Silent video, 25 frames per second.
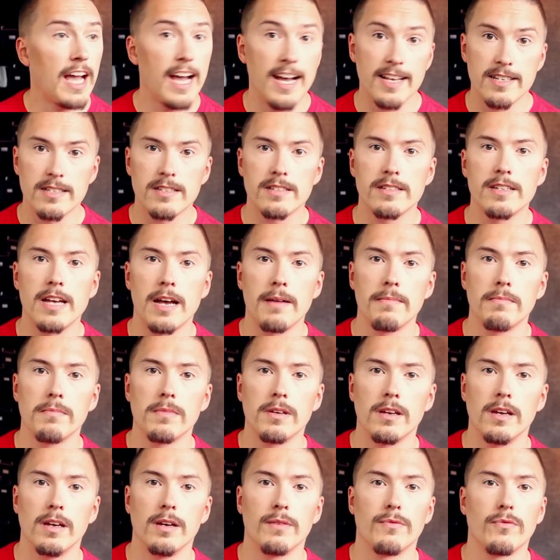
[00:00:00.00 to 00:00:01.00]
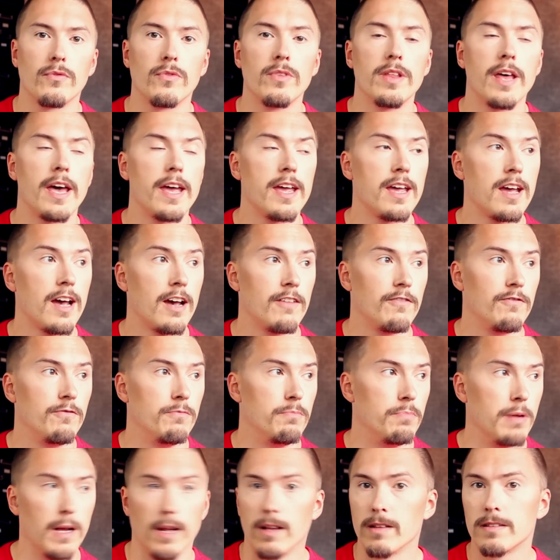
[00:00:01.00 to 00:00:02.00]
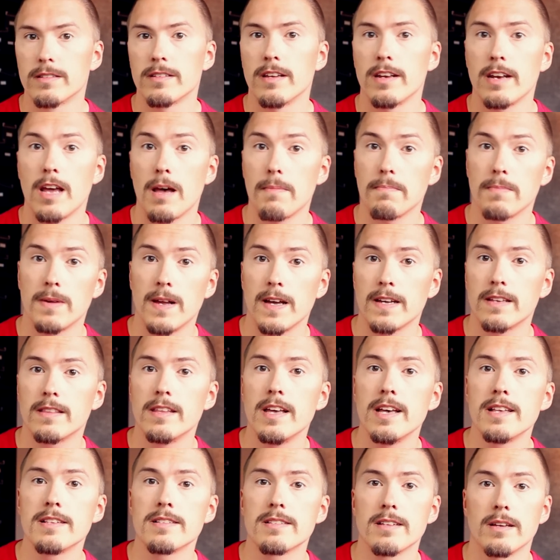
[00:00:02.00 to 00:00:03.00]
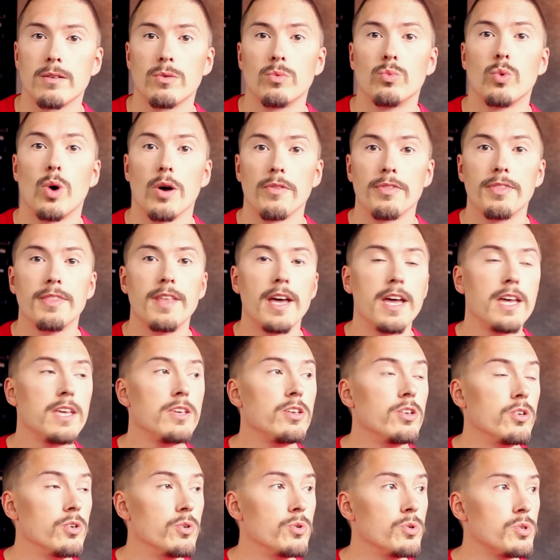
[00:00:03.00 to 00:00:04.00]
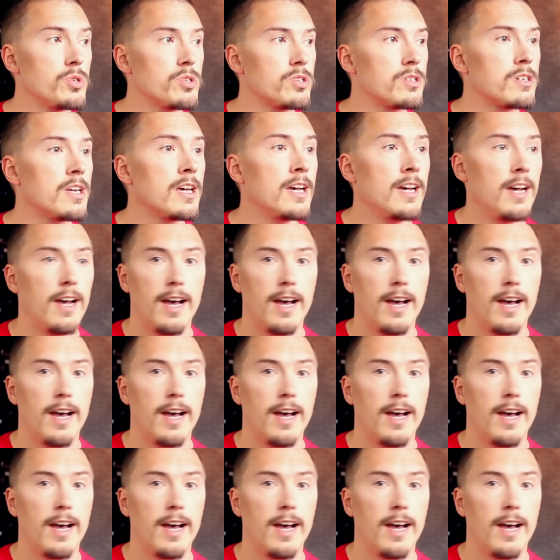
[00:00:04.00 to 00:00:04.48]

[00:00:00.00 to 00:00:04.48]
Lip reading: Ask them if they have built an app like this and what they used